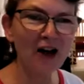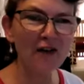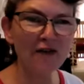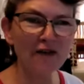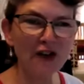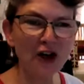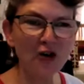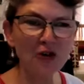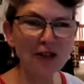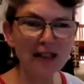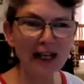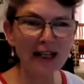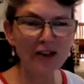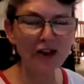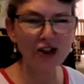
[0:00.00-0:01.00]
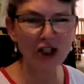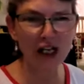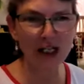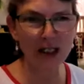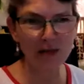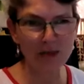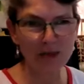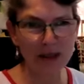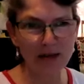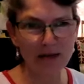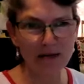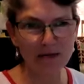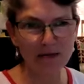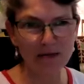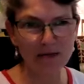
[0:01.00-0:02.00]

of those letter shapes.